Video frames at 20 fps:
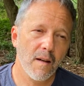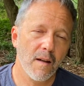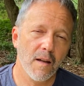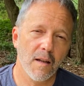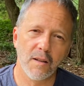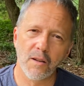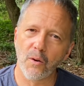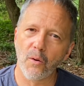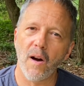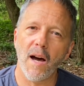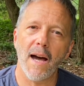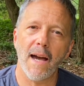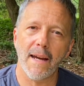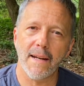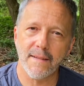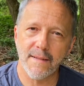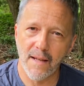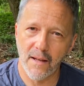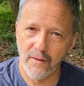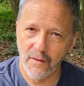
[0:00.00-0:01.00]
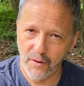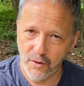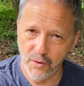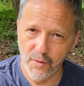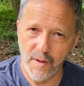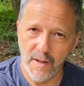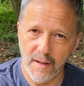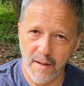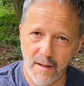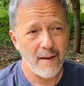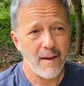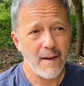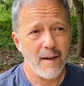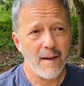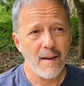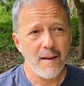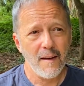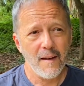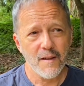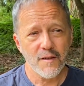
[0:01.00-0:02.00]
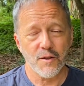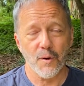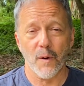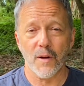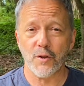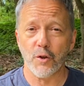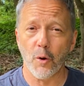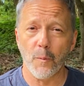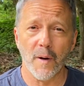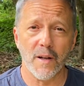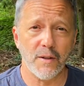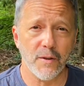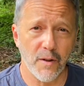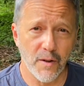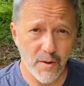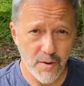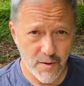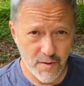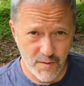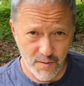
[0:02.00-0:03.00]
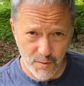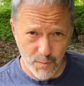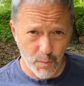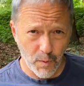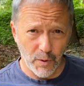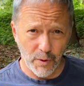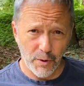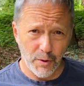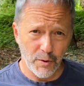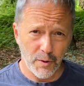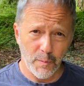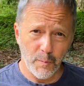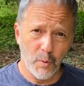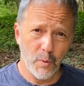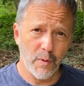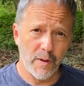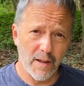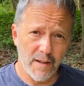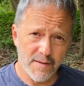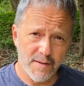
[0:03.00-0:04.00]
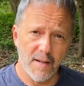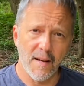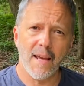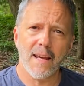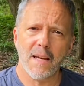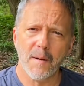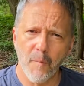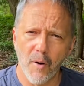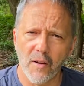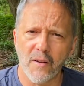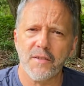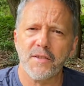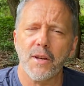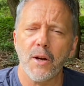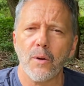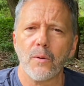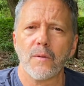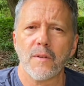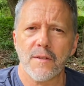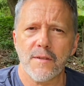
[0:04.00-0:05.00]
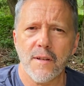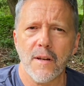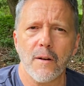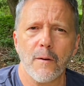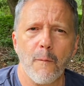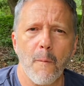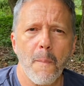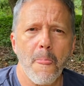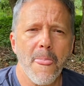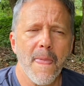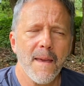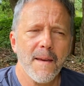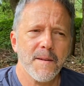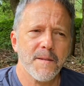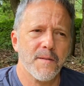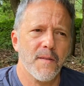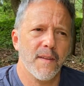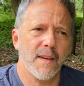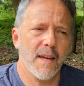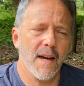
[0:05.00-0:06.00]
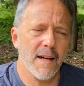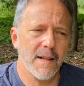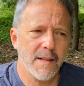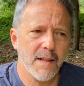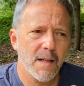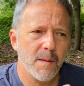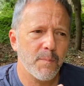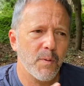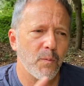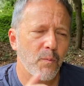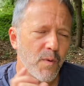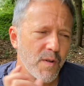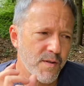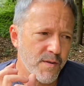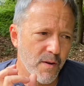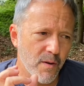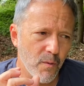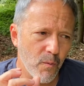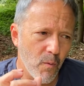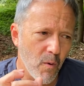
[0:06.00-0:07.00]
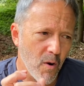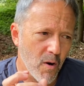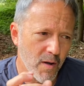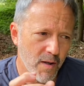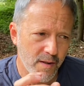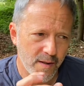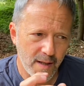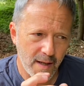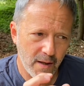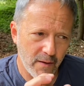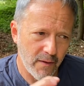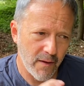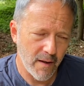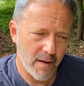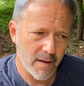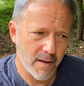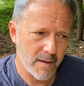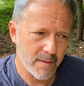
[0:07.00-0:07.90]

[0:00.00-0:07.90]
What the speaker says: a little hike down the creek. So I told my daughters, it was really early in the morning, I said, hey, come on, let's go. So they got up and we started walking down the